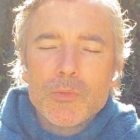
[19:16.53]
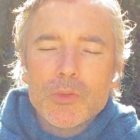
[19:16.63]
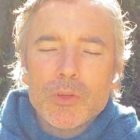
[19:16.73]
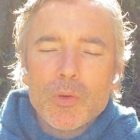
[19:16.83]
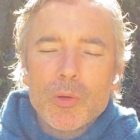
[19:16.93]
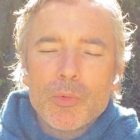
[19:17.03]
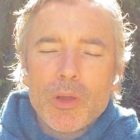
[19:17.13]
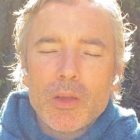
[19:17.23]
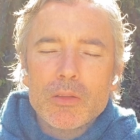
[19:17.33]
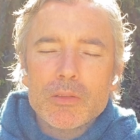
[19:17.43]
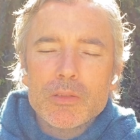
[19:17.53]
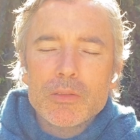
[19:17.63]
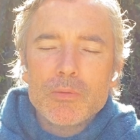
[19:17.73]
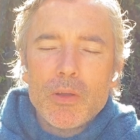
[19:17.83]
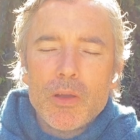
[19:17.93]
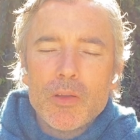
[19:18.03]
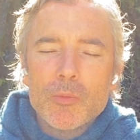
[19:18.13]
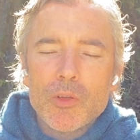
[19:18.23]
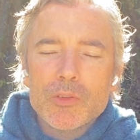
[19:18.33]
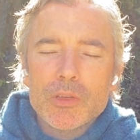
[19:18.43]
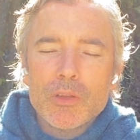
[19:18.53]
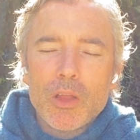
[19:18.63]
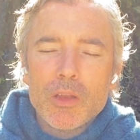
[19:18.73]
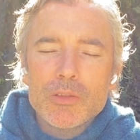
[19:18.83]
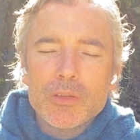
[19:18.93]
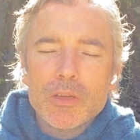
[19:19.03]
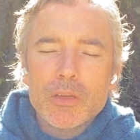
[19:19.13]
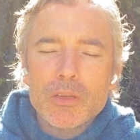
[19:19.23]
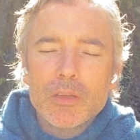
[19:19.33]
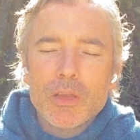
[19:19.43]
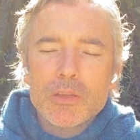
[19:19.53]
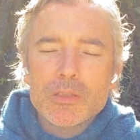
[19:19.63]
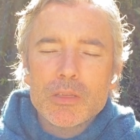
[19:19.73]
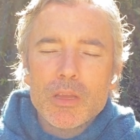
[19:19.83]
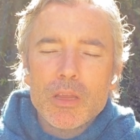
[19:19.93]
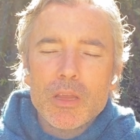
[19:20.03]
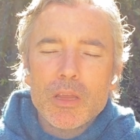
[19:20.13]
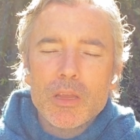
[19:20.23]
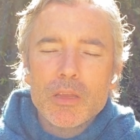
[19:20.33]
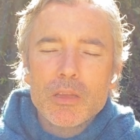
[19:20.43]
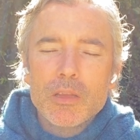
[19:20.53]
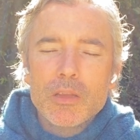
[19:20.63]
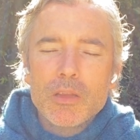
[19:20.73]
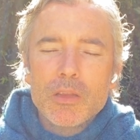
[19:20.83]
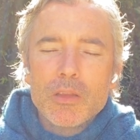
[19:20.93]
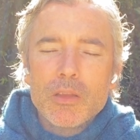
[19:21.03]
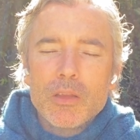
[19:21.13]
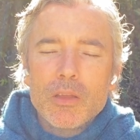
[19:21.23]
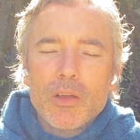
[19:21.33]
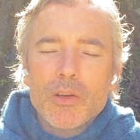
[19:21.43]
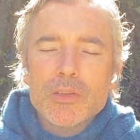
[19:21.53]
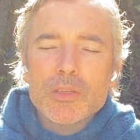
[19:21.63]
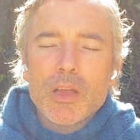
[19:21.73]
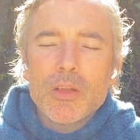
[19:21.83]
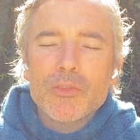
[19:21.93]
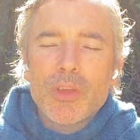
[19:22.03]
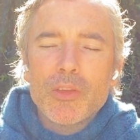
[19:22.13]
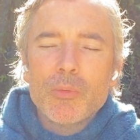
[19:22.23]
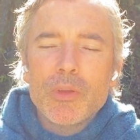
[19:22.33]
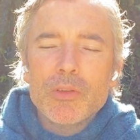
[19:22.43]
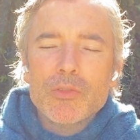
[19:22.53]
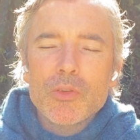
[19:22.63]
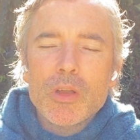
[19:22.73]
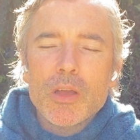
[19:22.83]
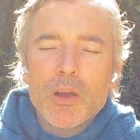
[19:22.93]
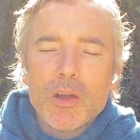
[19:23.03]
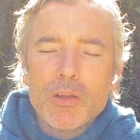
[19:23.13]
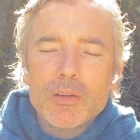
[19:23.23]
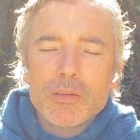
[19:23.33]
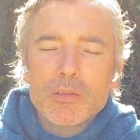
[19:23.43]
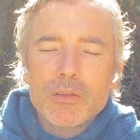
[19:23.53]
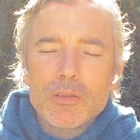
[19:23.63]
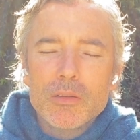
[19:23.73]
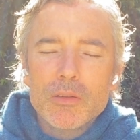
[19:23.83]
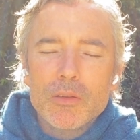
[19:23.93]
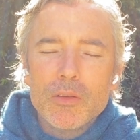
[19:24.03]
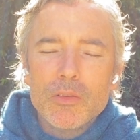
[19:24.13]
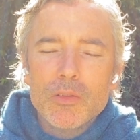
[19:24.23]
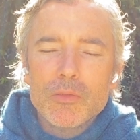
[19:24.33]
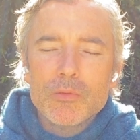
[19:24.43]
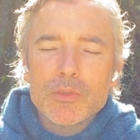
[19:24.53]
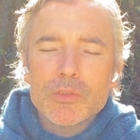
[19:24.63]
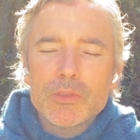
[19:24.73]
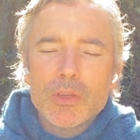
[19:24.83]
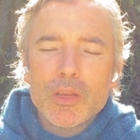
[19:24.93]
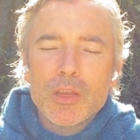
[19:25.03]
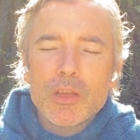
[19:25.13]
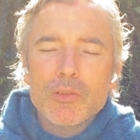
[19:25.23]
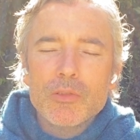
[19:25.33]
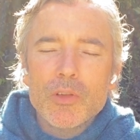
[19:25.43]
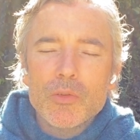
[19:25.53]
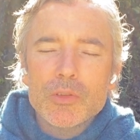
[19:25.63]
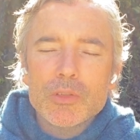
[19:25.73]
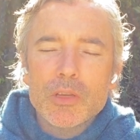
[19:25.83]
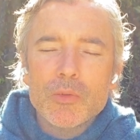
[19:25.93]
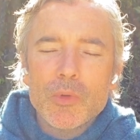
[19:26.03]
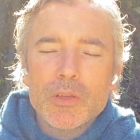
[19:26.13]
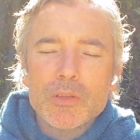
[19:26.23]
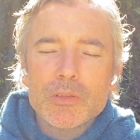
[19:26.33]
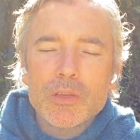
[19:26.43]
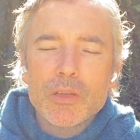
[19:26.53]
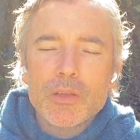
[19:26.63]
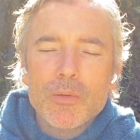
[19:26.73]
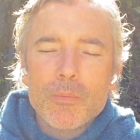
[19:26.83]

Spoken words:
So our practice is very much acknowledging and seeing ourselves as we truly are, just sitting and noticing and witnessing.